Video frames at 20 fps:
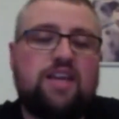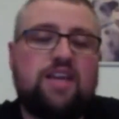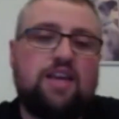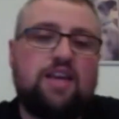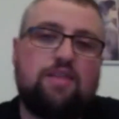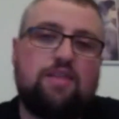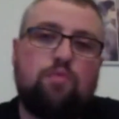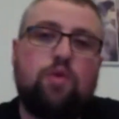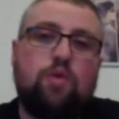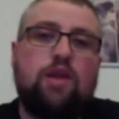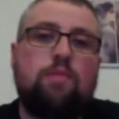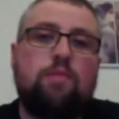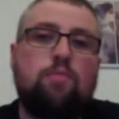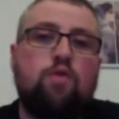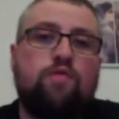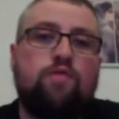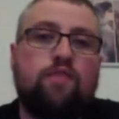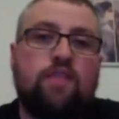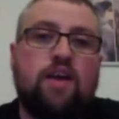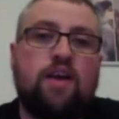But to
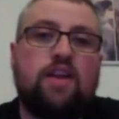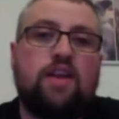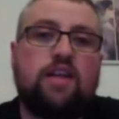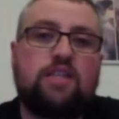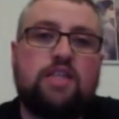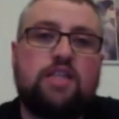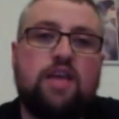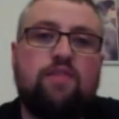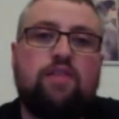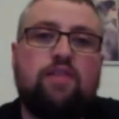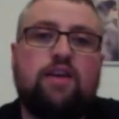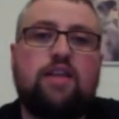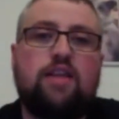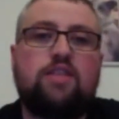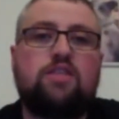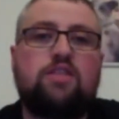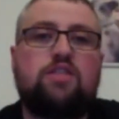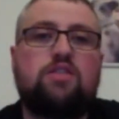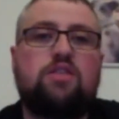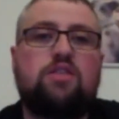say, when he moved to that next
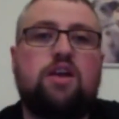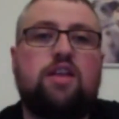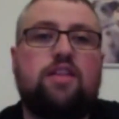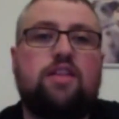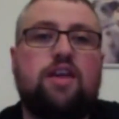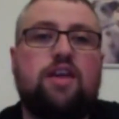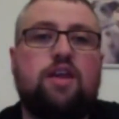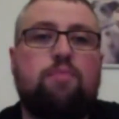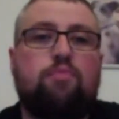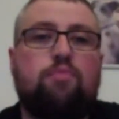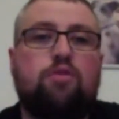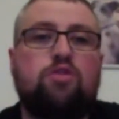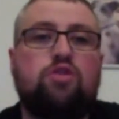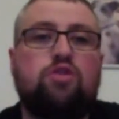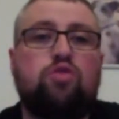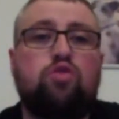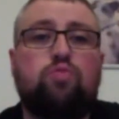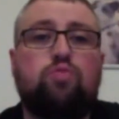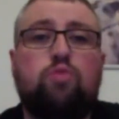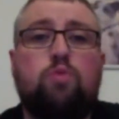level against
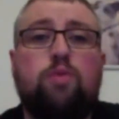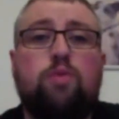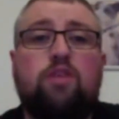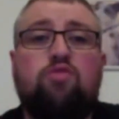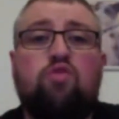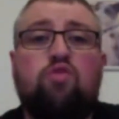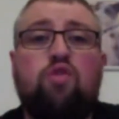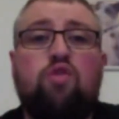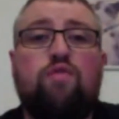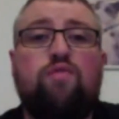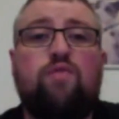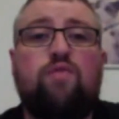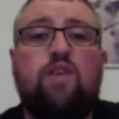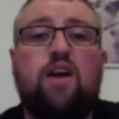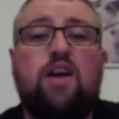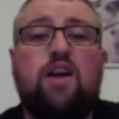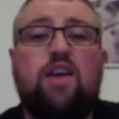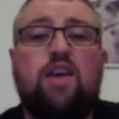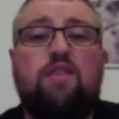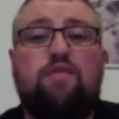Derek Brunson, who's probably a
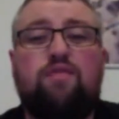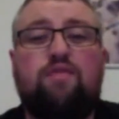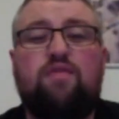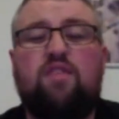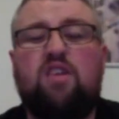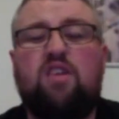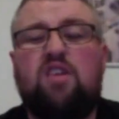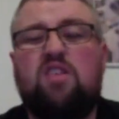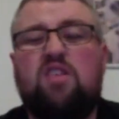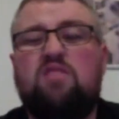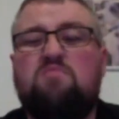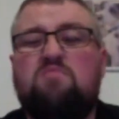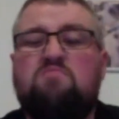top 5